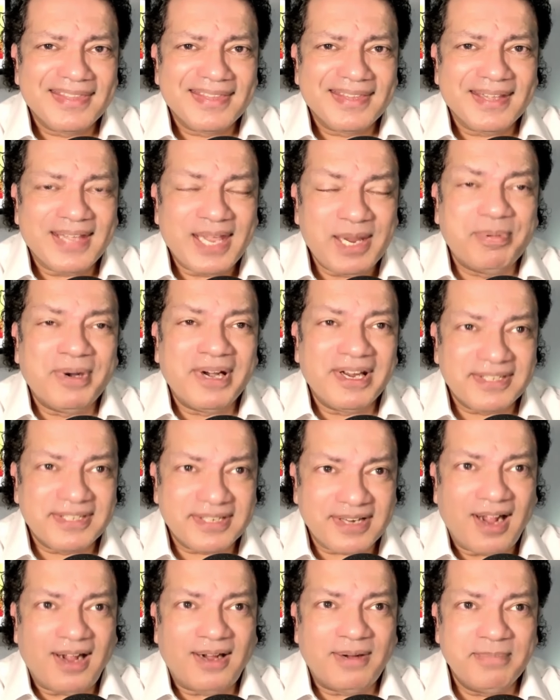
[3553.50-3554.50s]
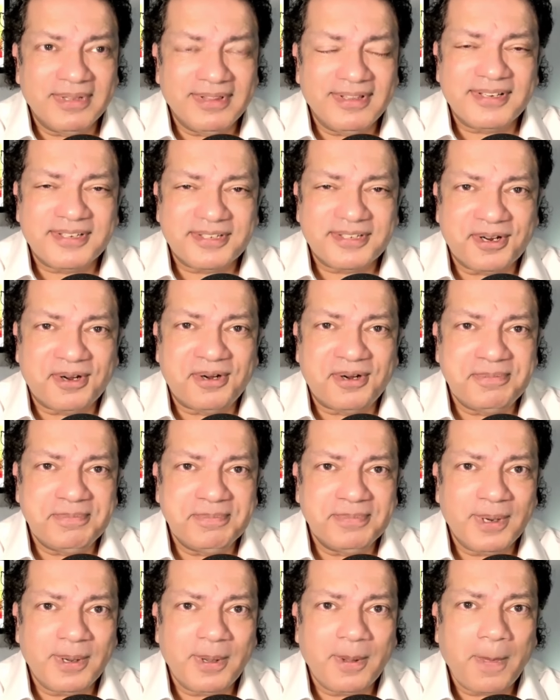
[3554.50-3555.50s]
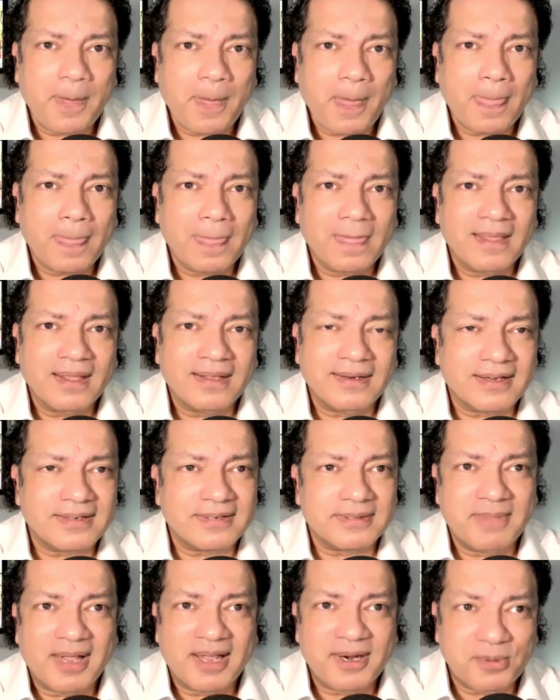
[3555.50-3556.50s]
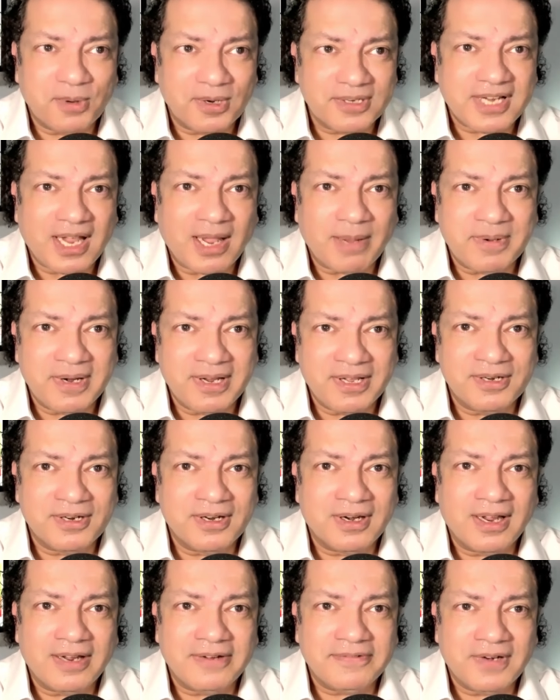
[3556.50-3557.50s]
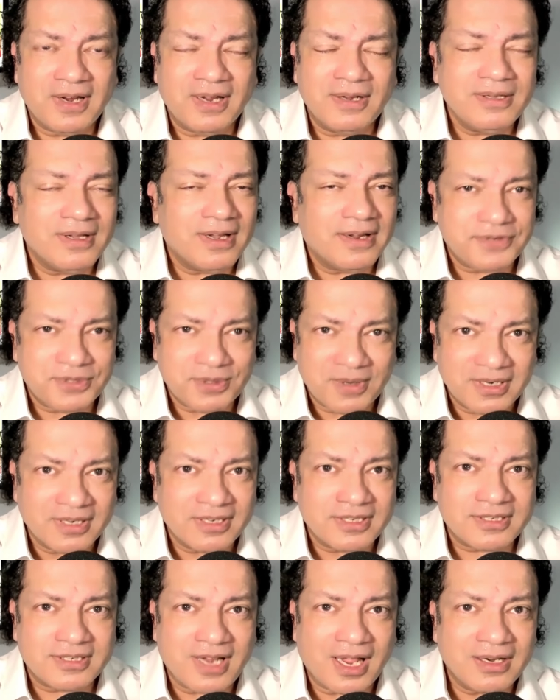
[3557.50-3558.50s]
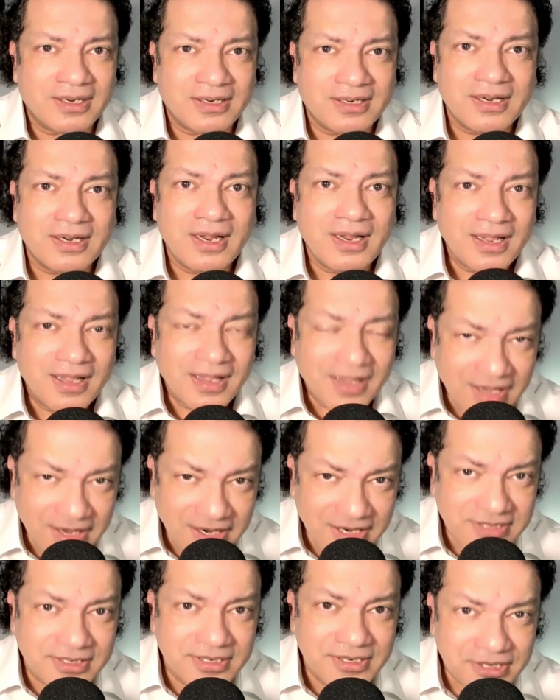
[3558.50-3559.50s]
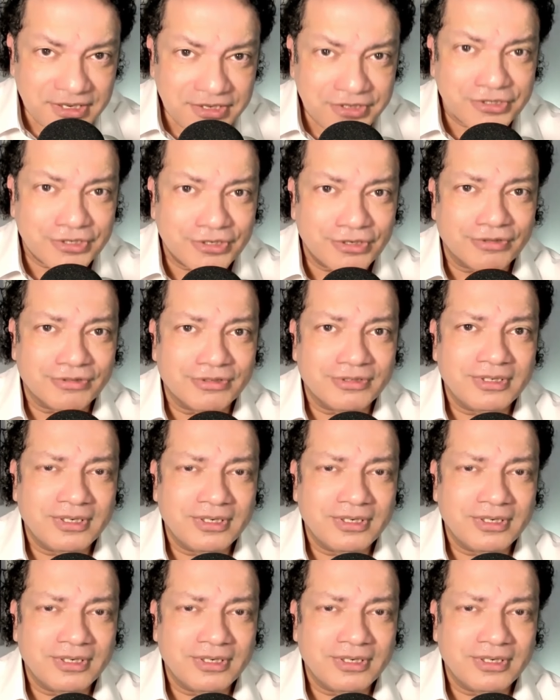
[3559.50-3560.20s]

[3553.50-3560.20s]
He brings calm in the storm. It doesn't matter what's happening in your life. Now you have to understand He is in control.